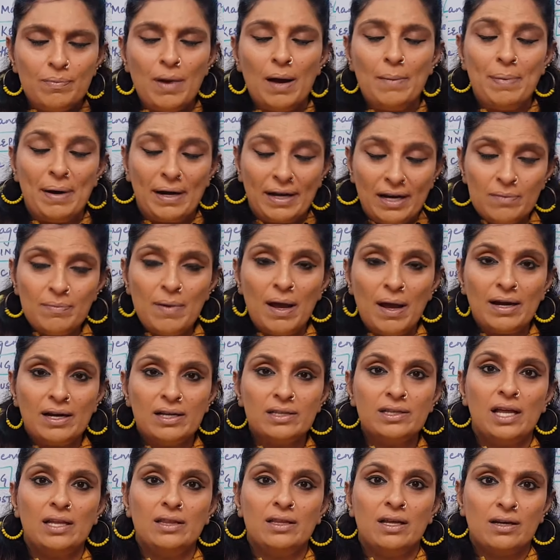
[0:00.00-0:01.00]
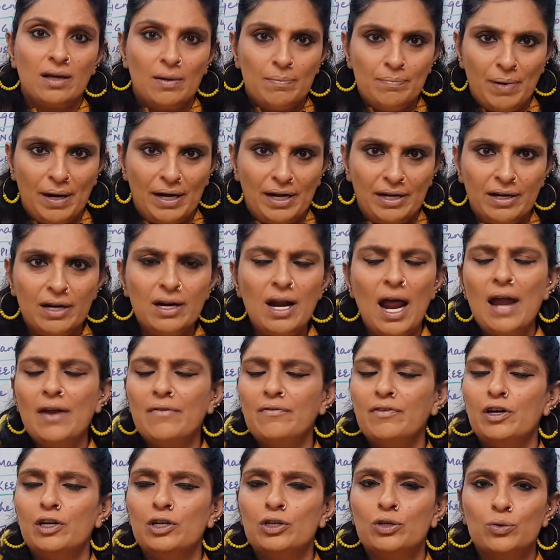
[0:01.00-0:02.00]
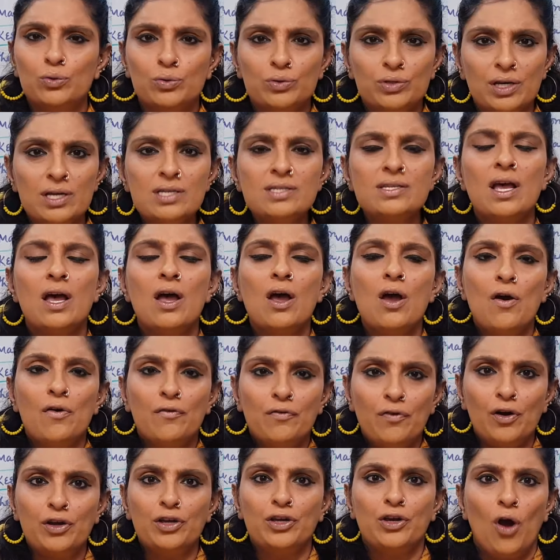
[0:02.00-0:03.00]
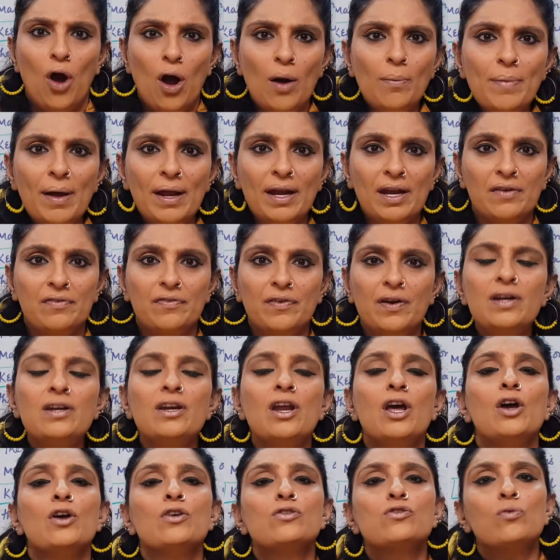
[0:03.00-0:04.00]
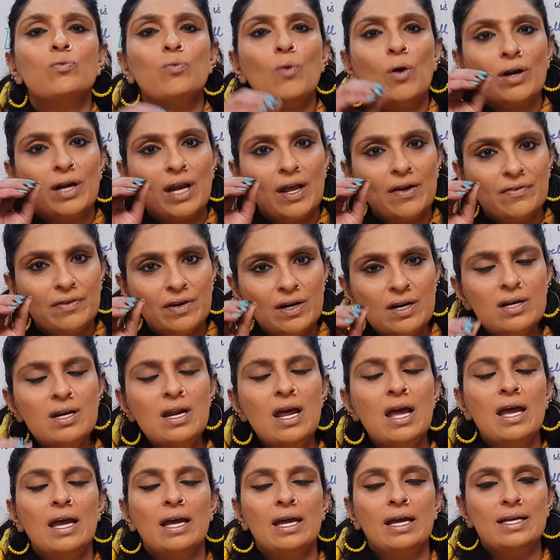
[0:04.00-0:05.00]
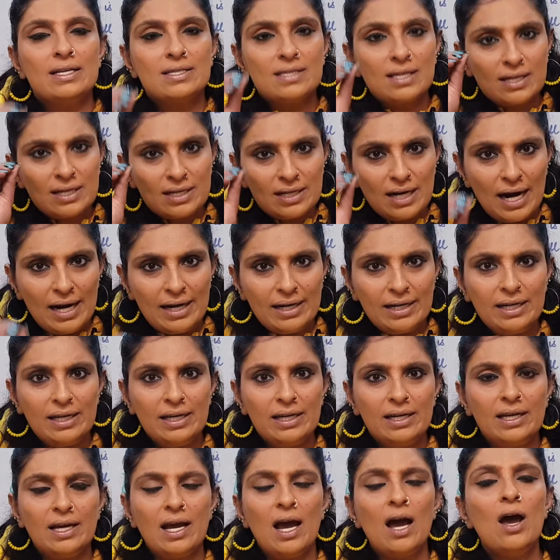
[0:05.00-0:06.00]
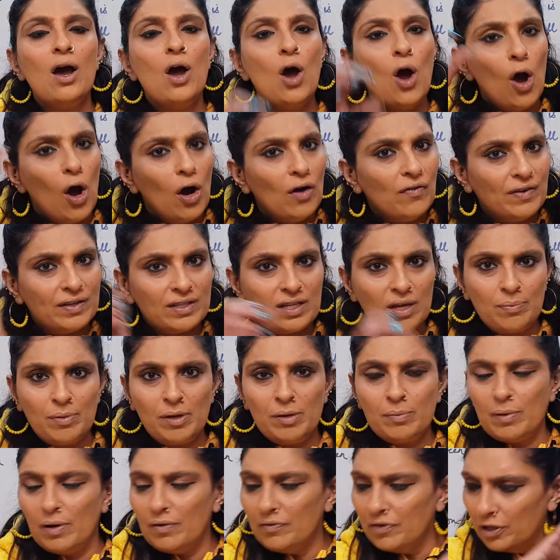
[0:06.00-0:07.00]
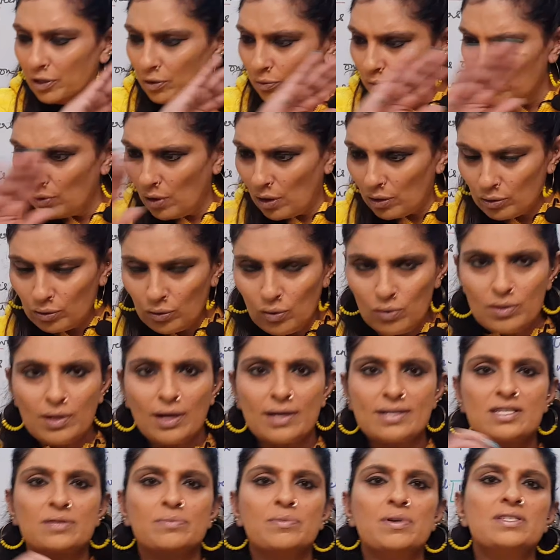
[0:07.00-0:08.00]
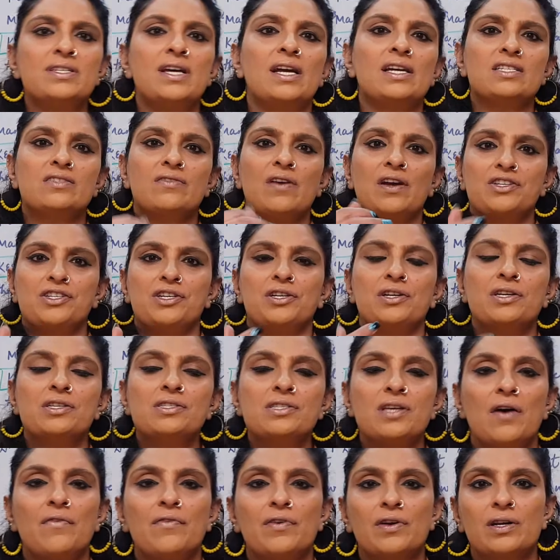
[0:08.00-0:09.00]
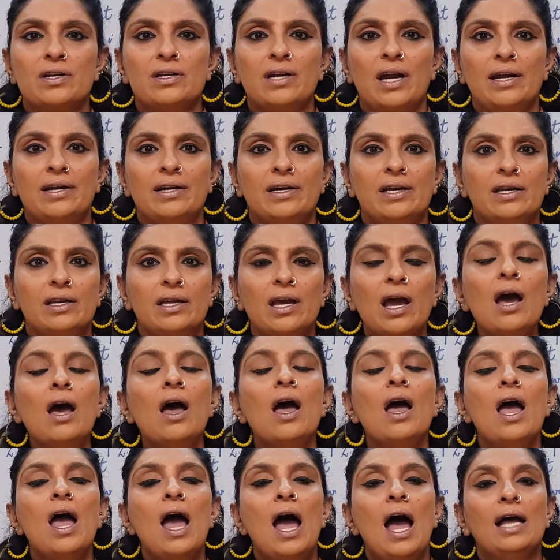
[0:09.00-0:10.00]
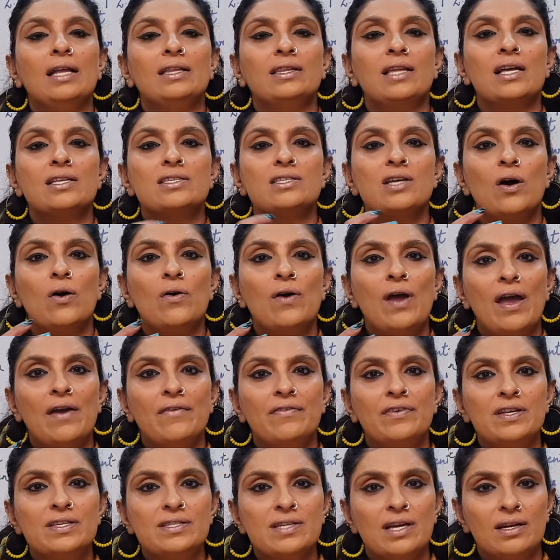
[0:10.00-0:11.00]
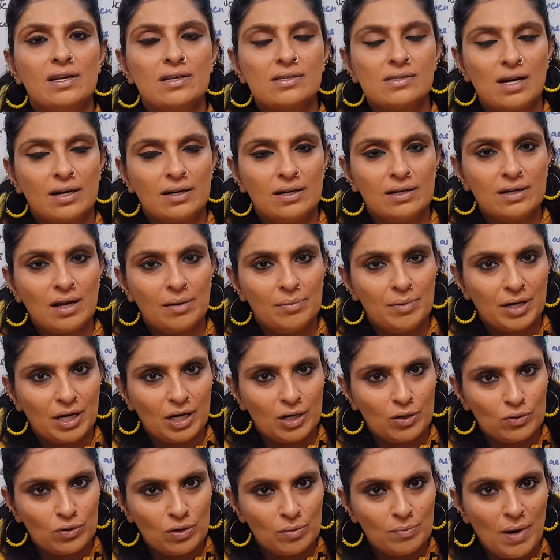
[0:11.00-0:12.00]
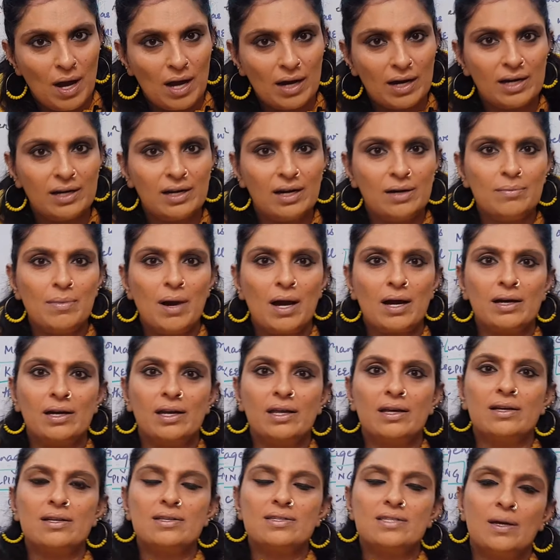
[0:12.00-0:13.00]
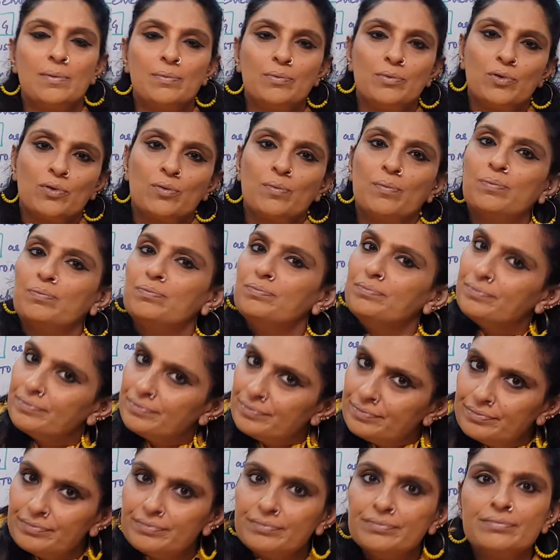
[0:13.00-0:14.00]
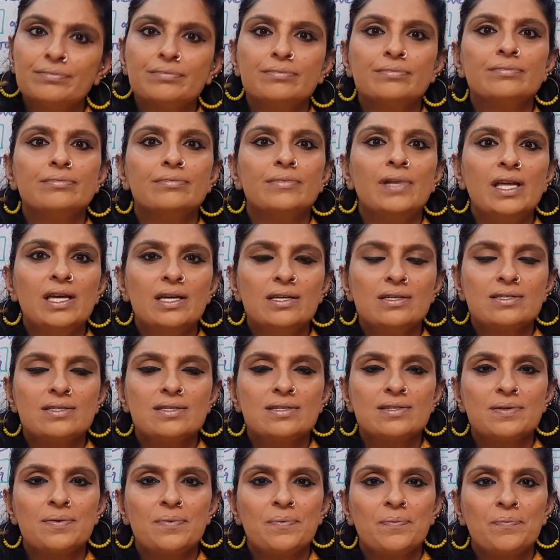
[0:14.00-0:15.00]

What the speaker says: better manner than the competitor, and we'll do this for your benefit. So whatever is the criteria of other people, we do not know. Customer satisfaction is our criteria, and that's how every seller started coming into the market, and marketing concept took place.